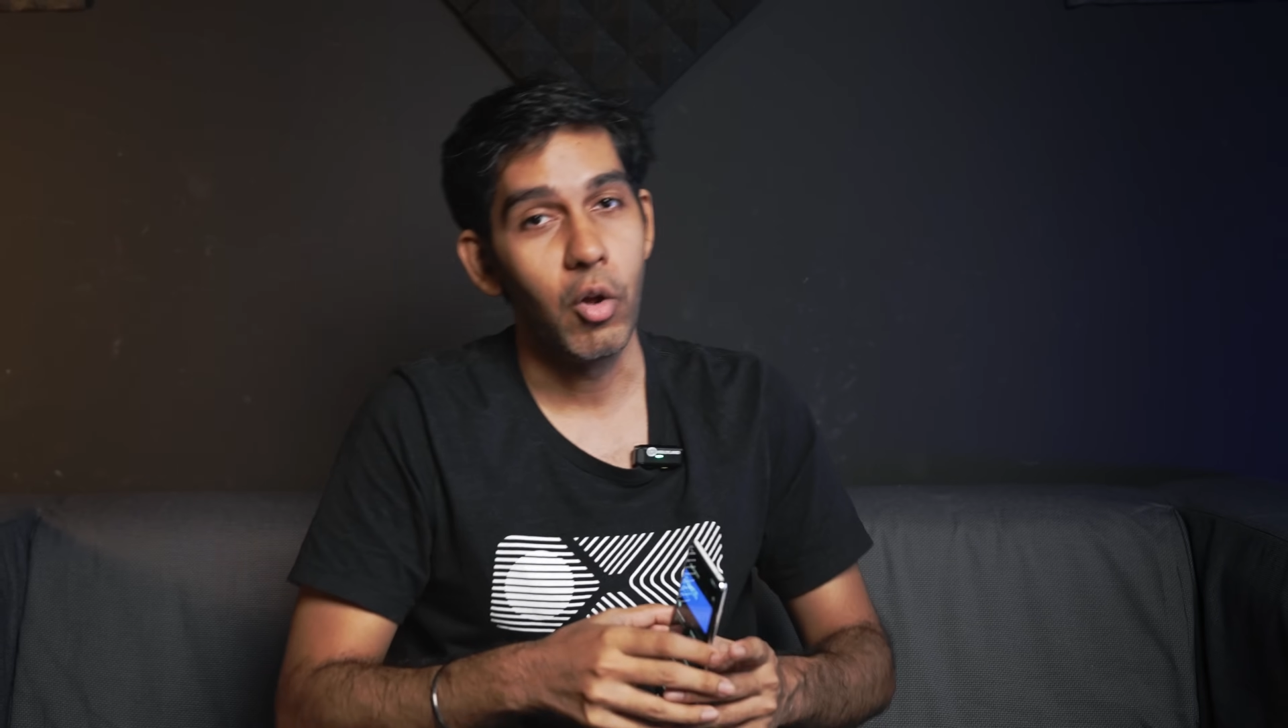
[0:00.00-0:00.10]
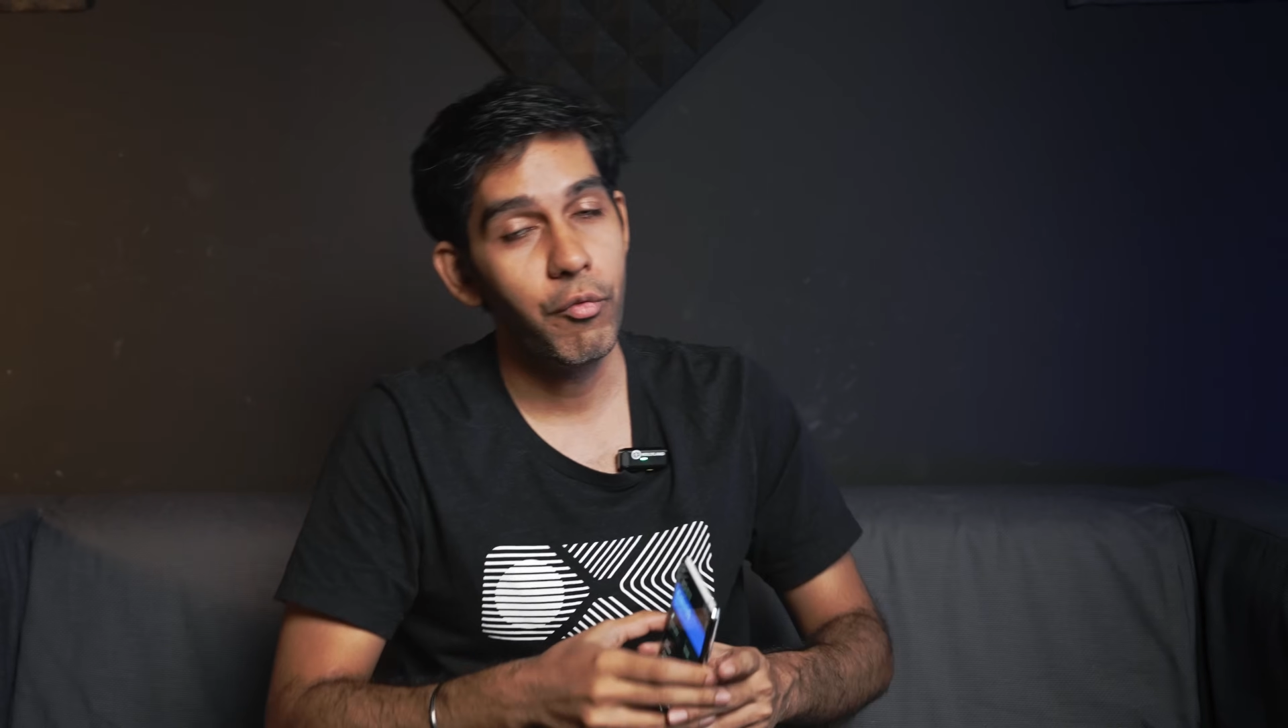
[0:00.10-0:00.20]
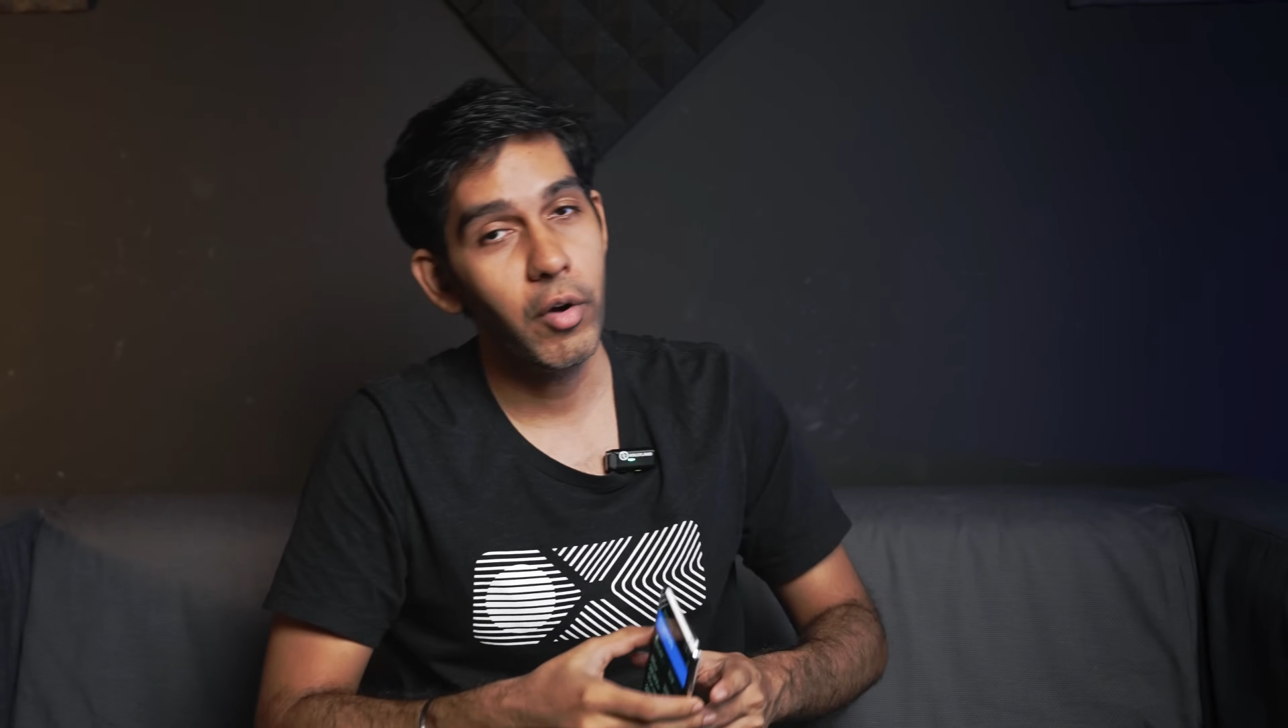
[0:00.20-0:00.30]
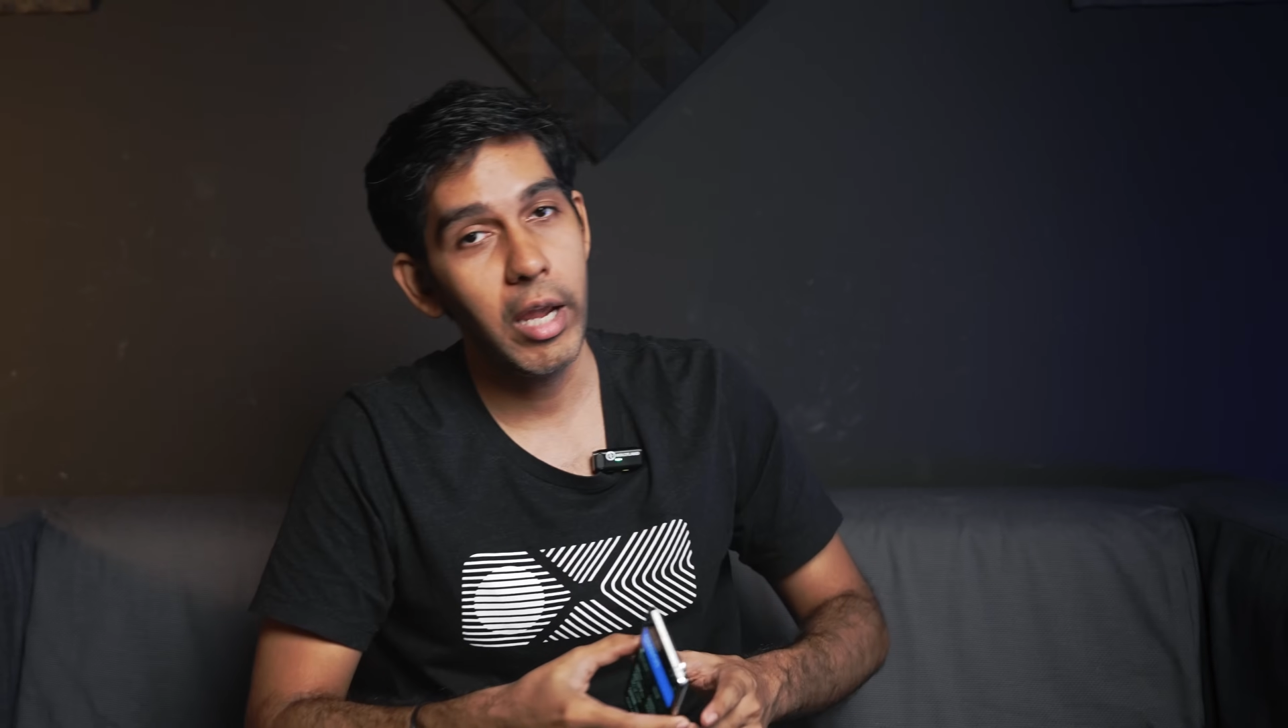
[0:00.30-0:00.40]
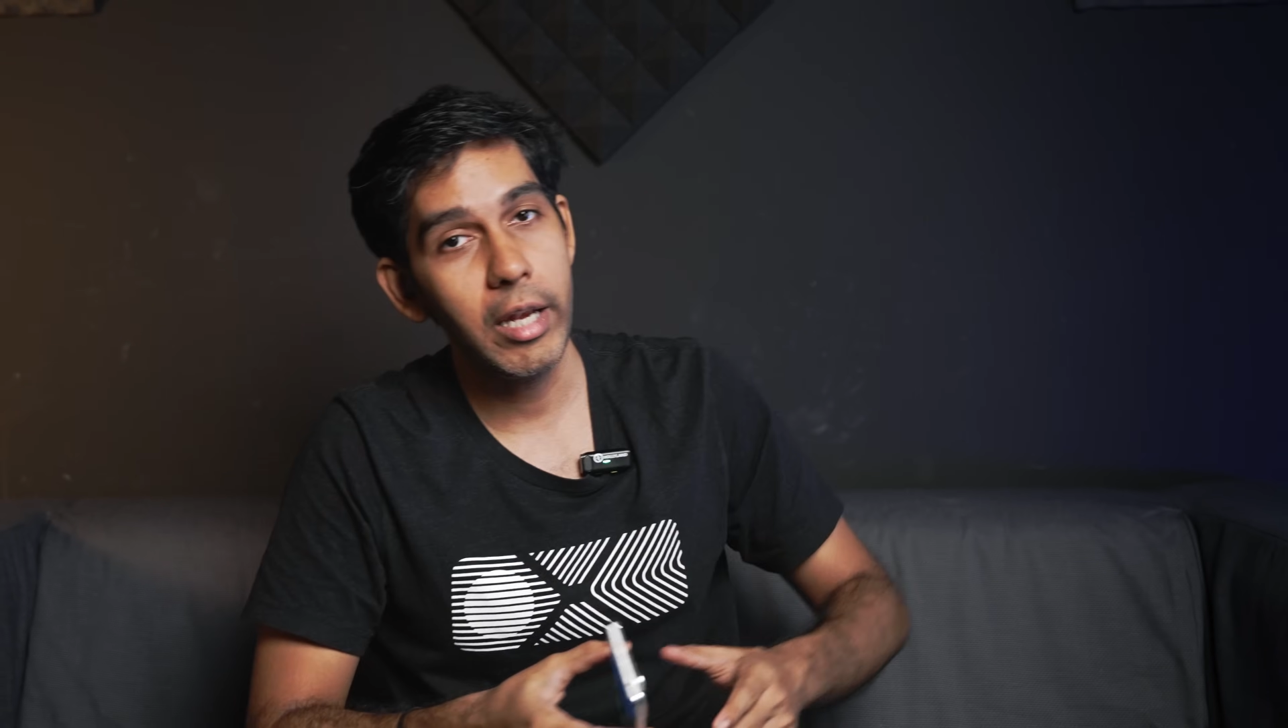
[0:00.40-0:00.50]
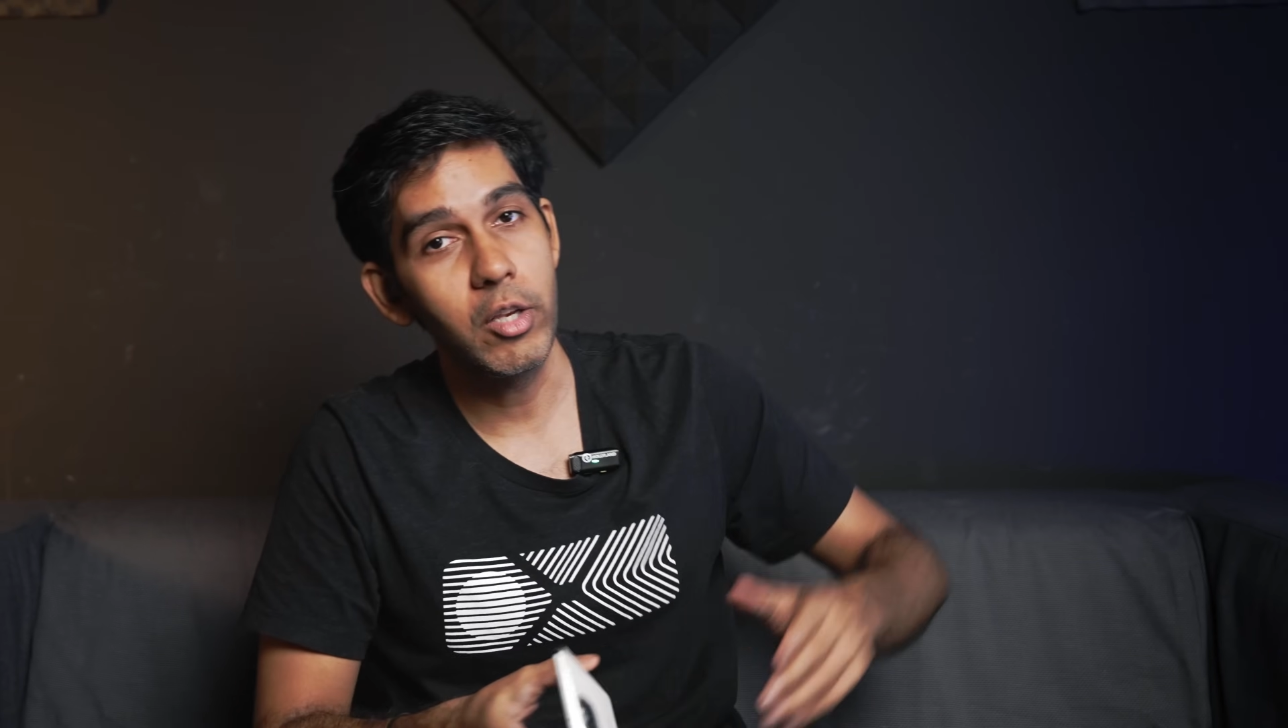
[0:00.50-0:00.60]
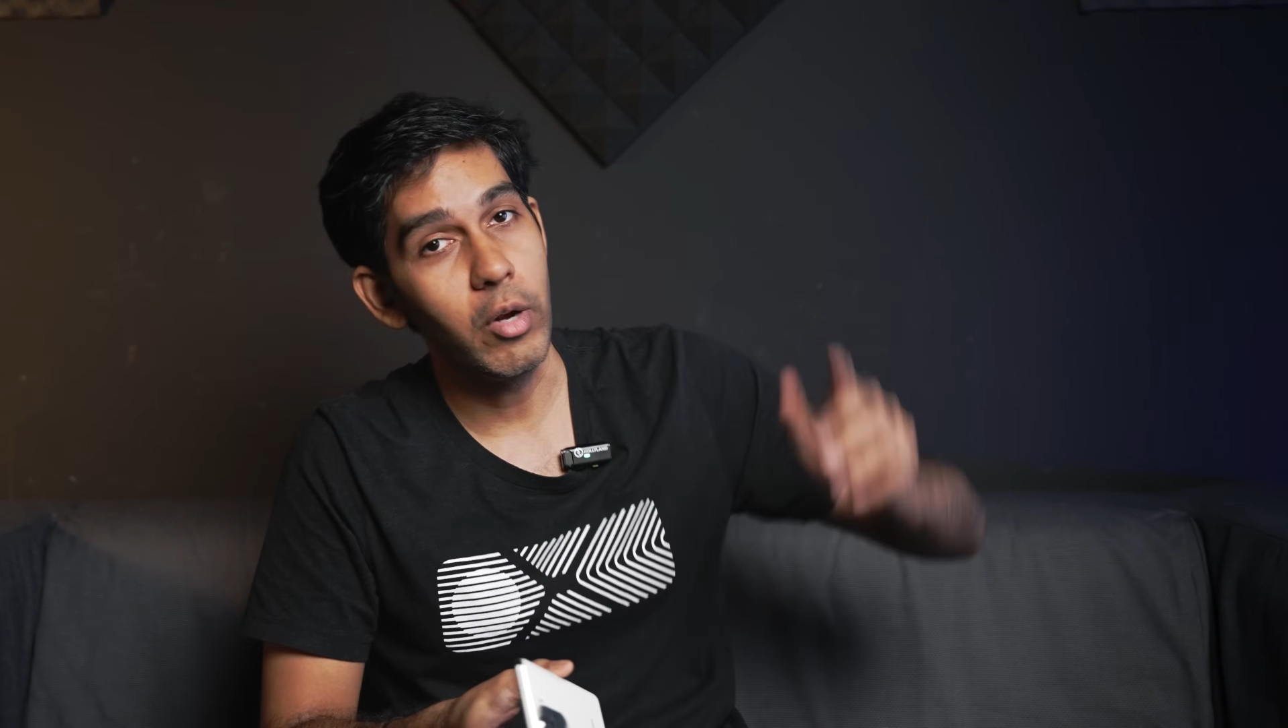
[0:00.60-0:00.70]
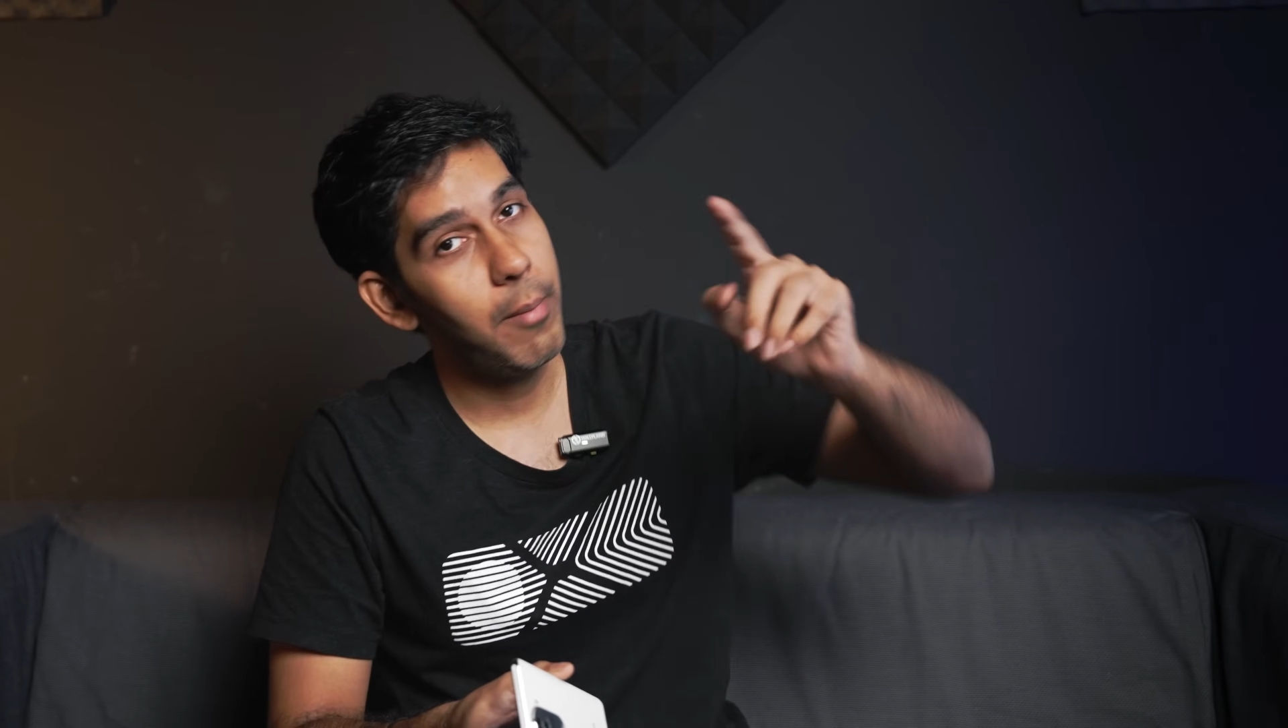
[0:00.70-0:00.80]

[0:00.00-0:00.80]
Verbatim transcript: Don't forget to